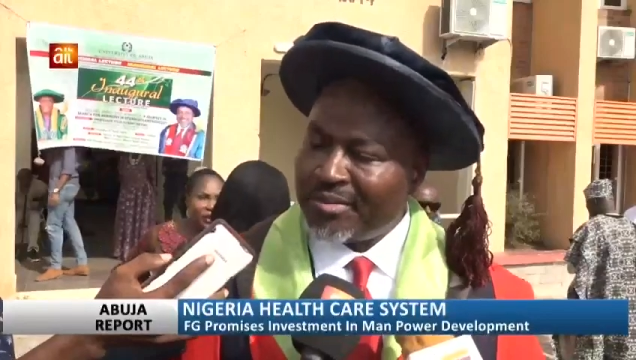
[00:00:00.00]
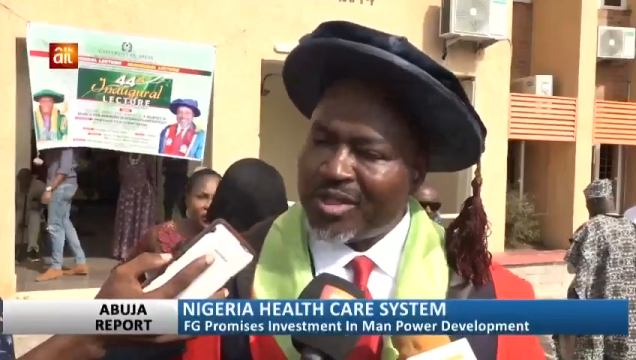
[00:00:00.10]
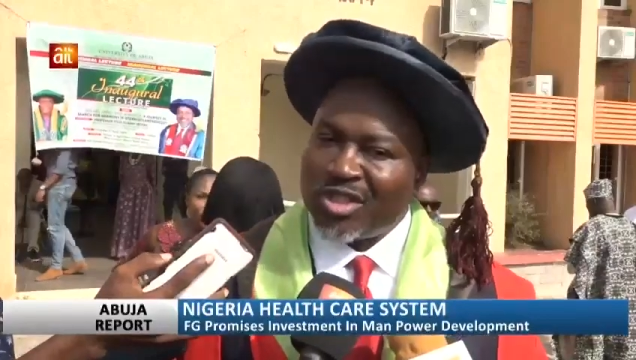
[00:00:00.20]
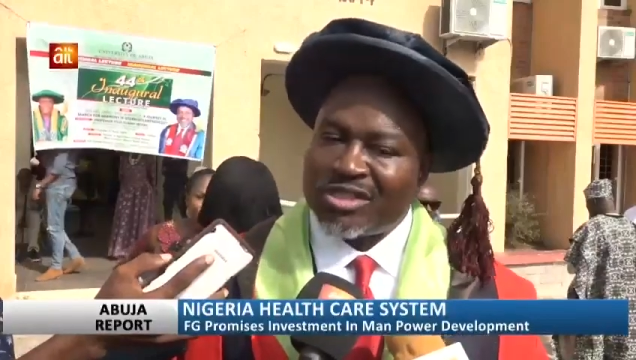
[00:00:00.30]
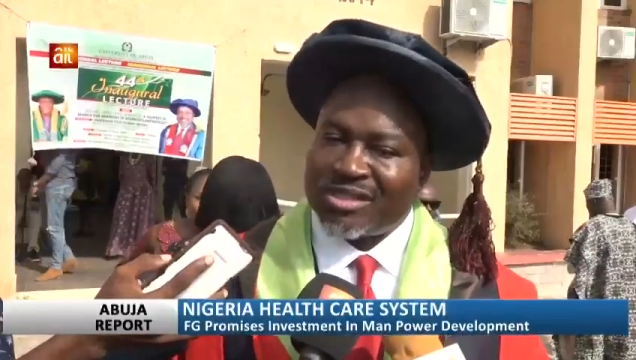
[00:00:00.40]

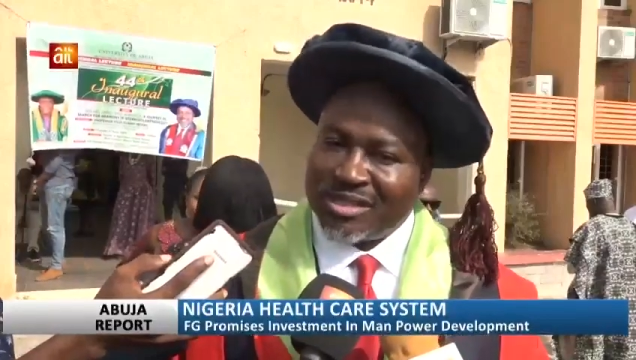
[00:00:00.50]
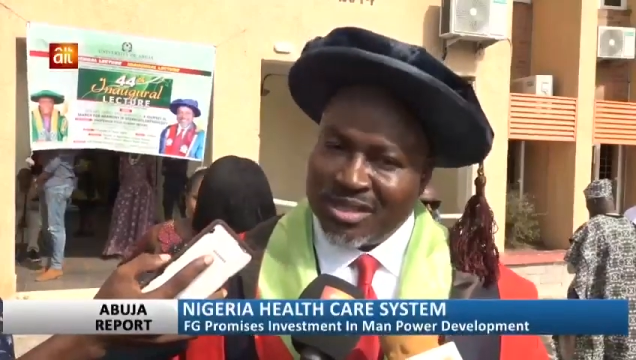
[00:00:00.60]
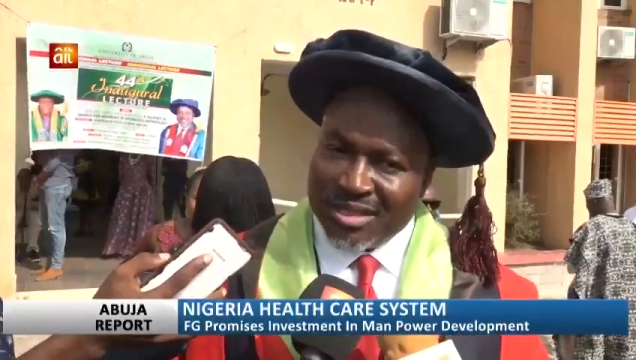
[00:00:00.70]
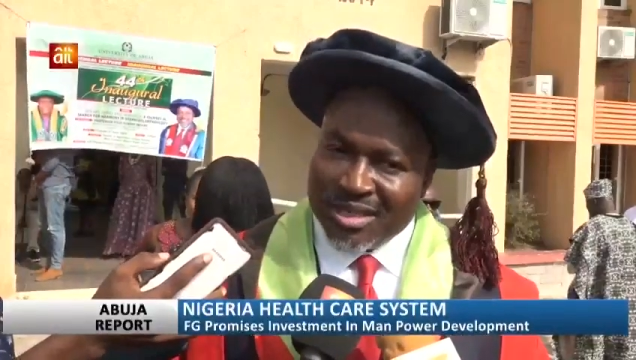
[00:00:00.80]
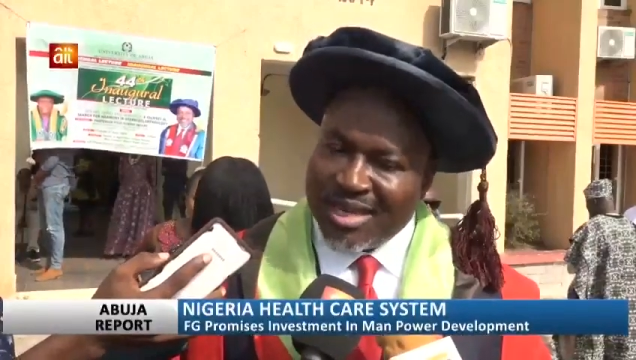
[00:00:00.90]
but just
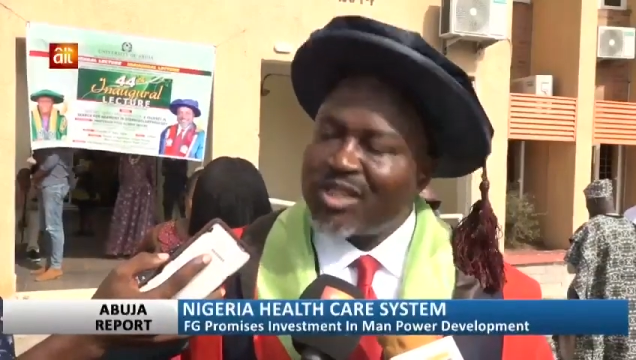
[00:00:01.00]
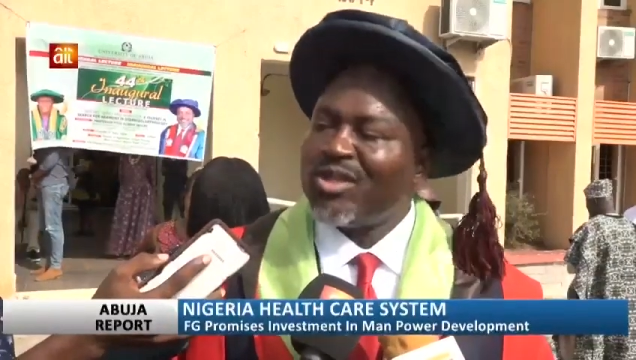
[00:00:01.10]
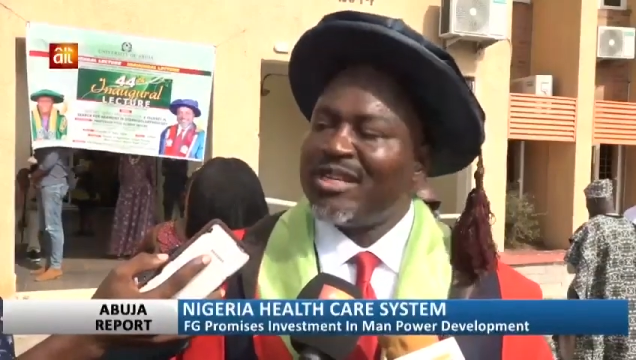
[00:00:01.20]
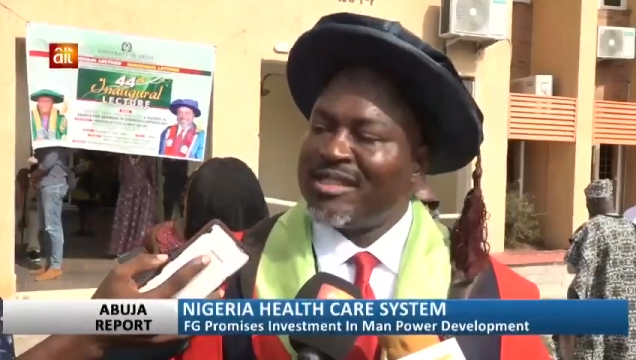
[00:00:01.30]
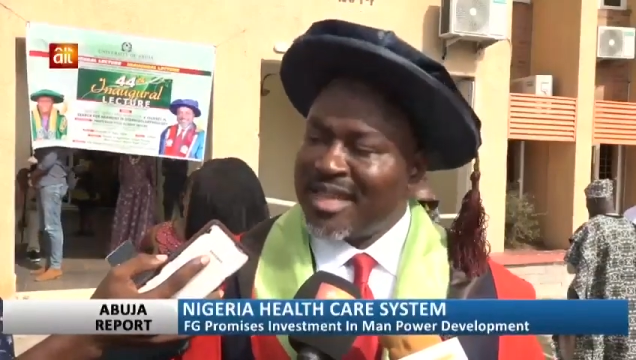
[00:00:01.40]

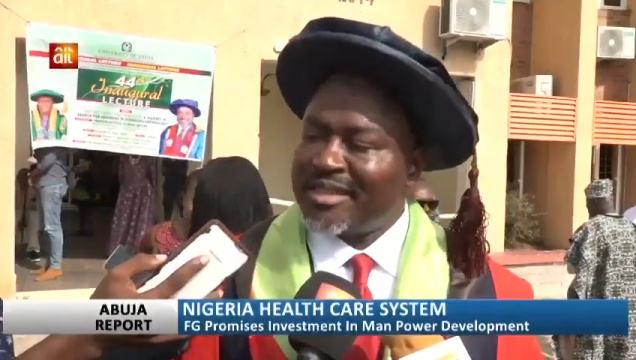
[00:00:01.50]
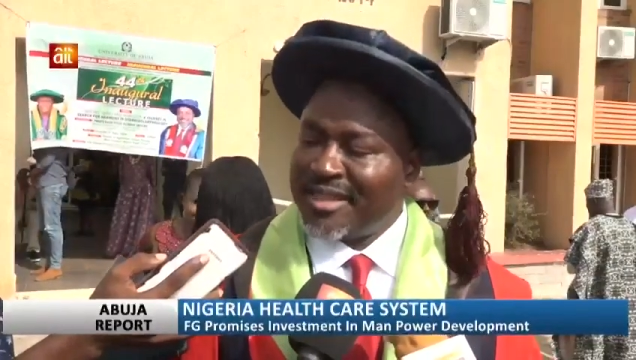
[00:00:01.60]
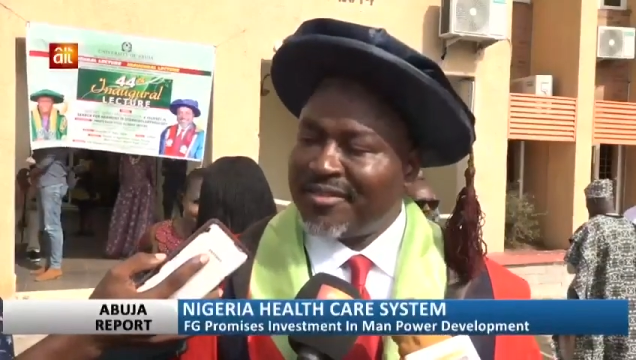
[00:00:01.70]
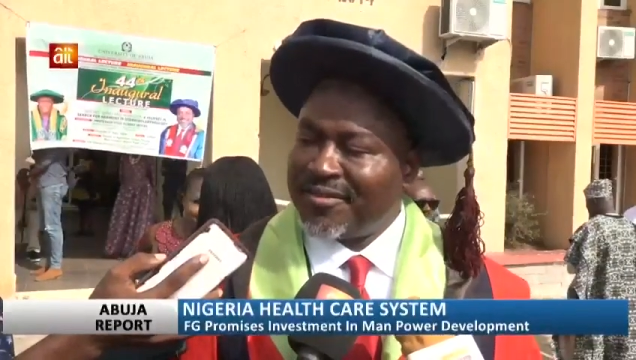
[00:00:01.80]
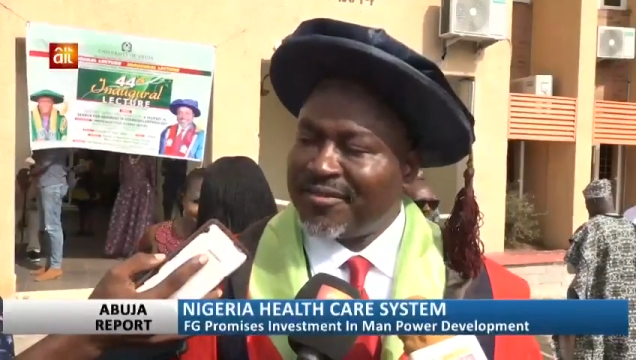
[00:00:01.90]
little
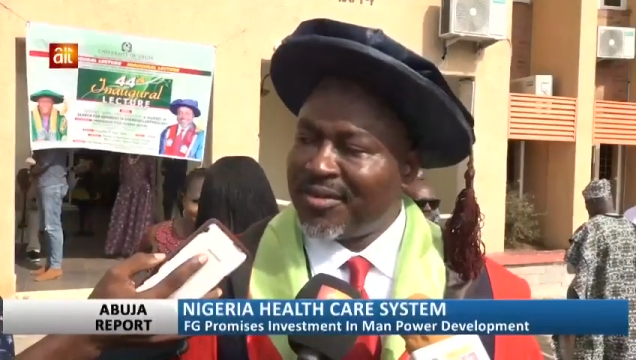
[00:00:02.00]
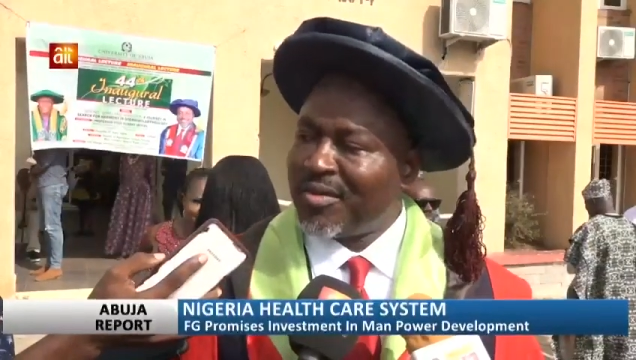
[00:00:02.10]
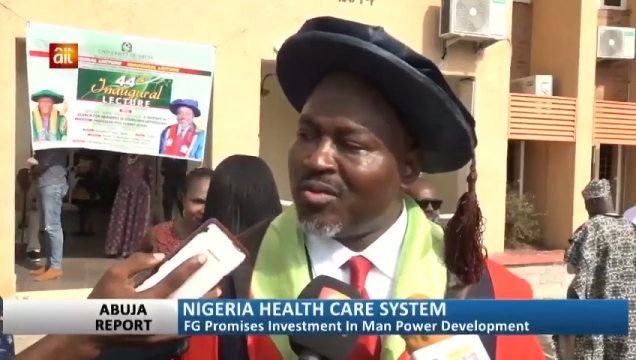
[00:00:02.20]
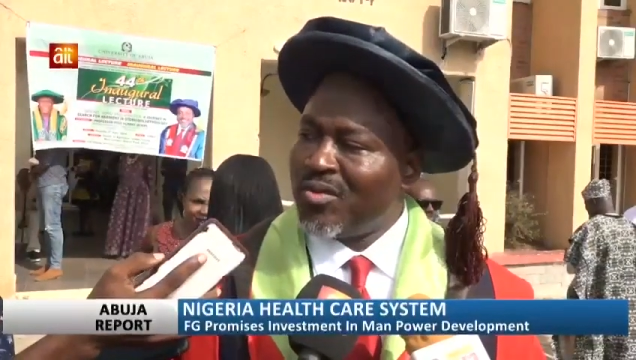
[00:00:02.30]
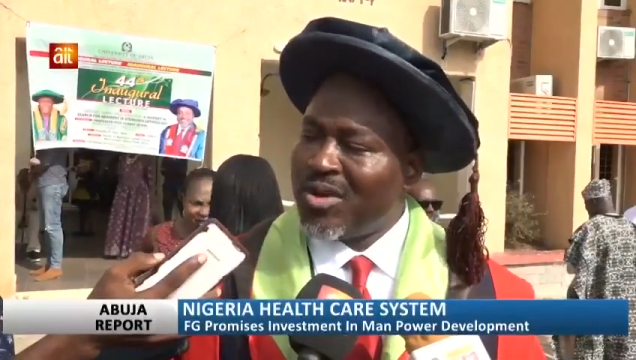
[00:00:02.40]
incentive
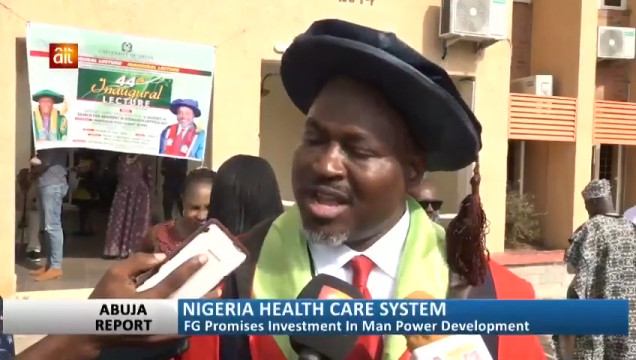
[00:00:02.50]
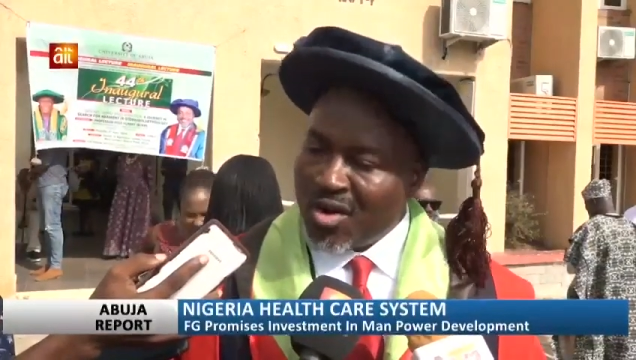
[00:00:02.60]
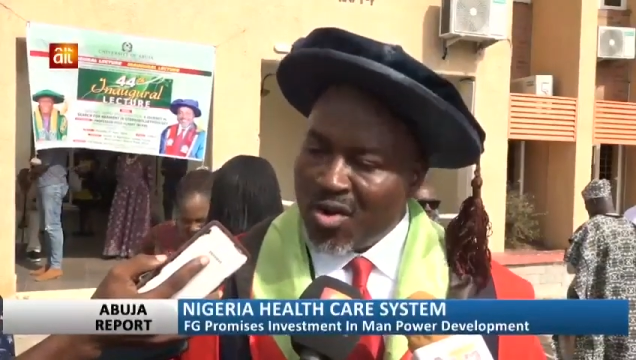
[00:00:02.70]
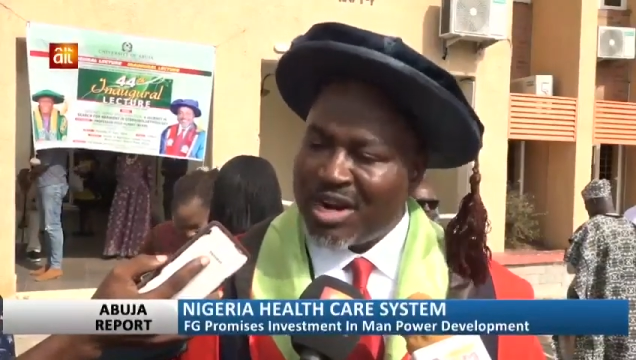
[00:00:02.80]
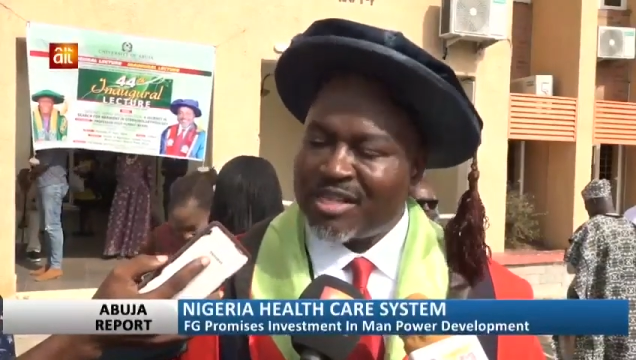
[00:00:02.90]
will
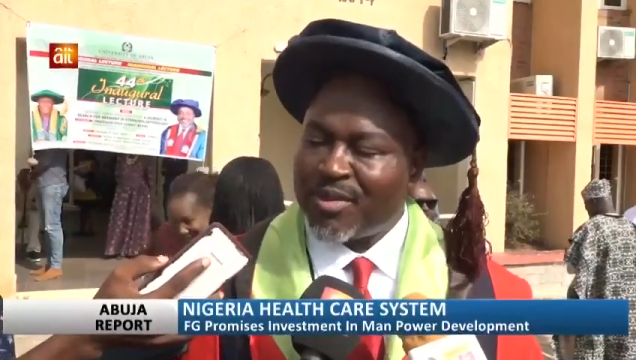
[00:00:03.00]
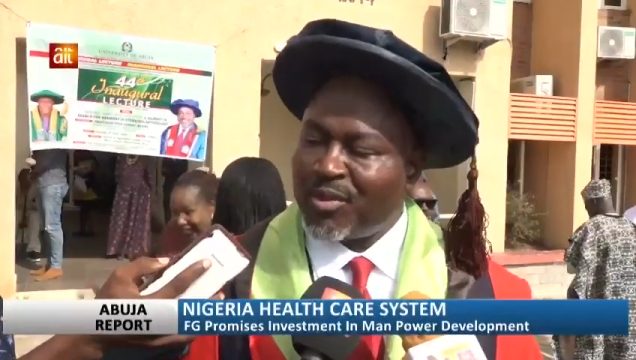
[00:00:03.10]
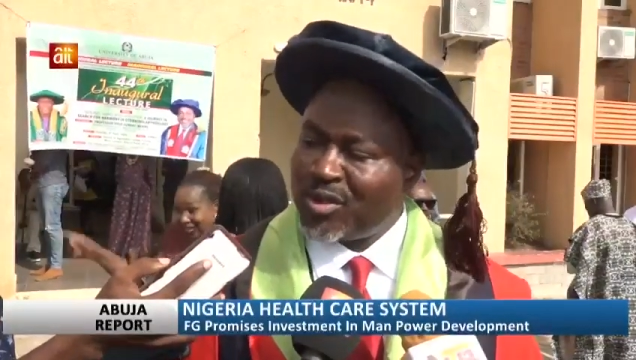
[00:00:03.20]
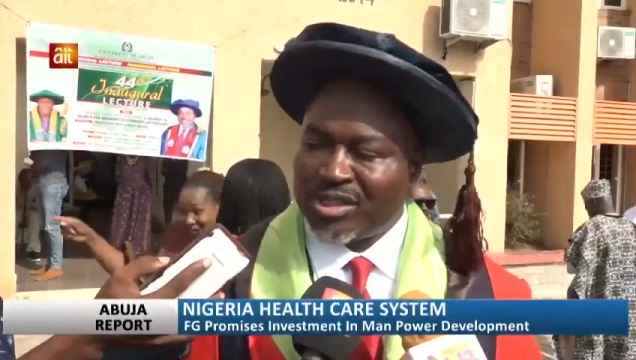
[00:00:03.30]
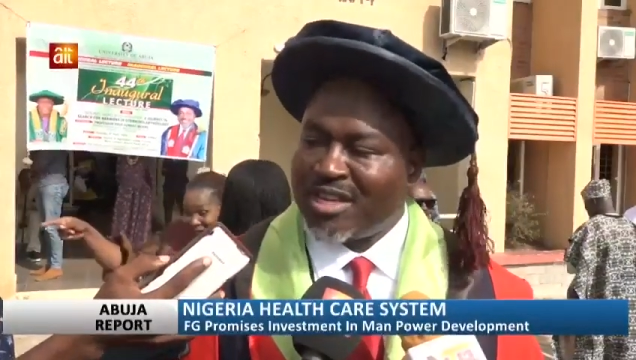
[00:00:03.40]
encourage
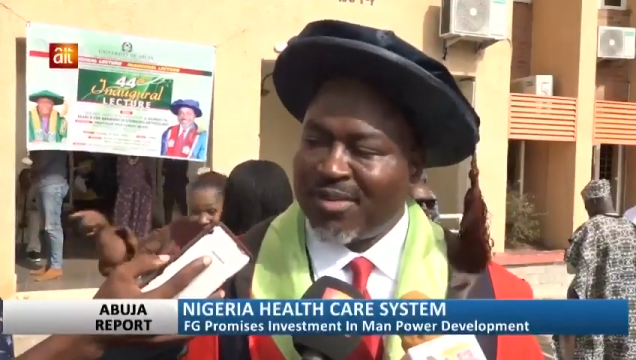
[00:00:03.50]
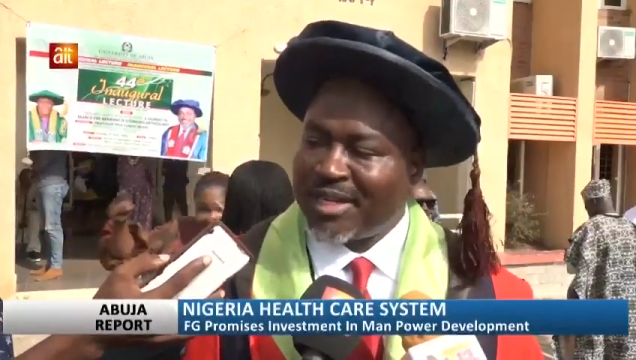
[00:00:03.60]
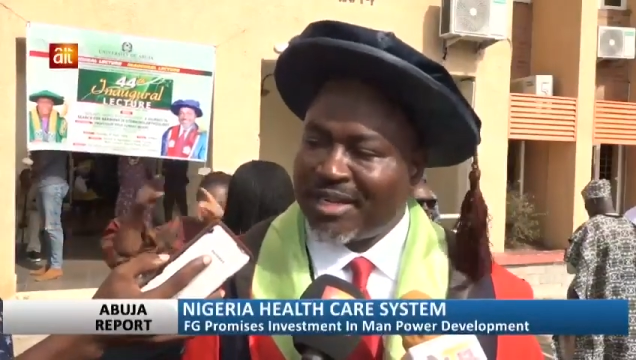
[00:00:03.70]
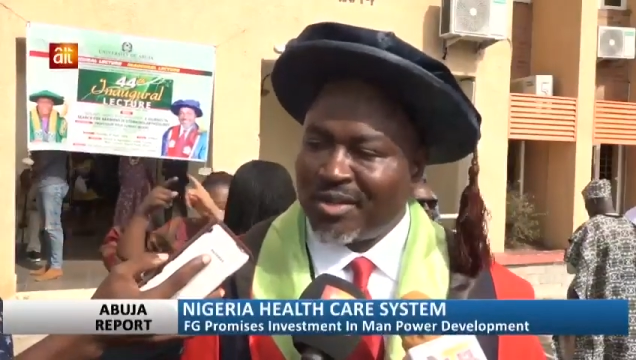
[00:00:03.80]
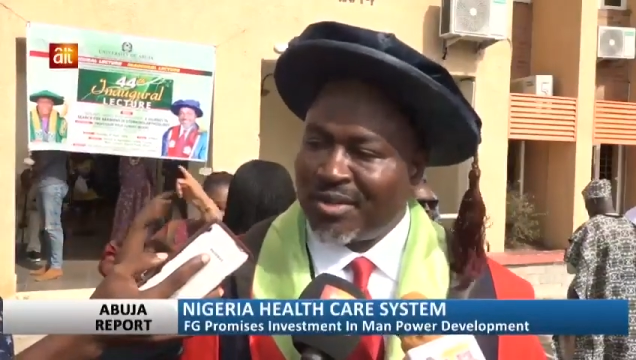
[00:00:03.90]
people to stay
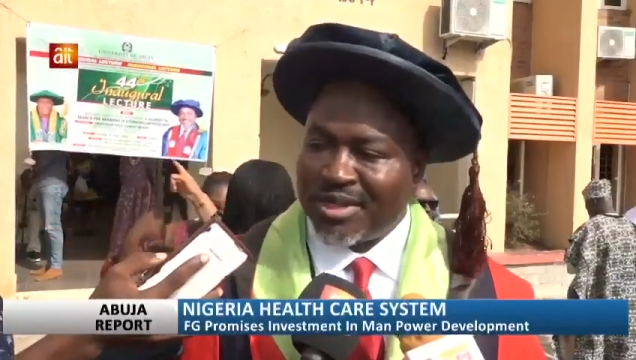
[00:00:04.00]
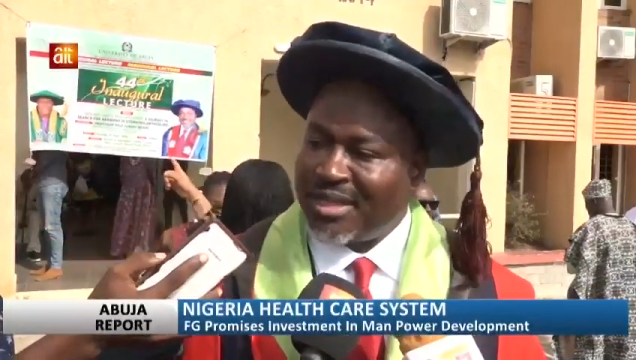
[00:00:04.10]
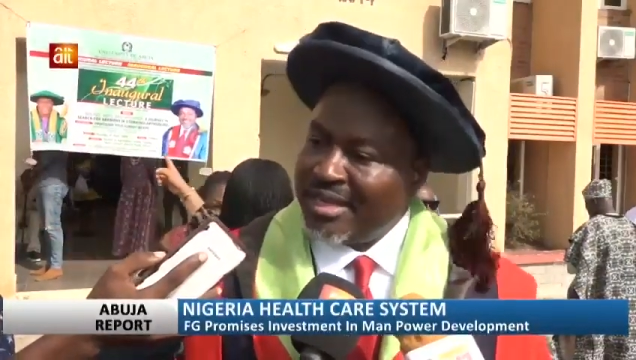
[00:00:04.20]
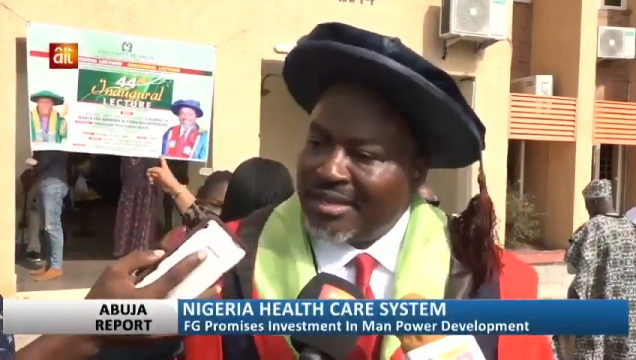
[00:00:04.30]
back and do it then.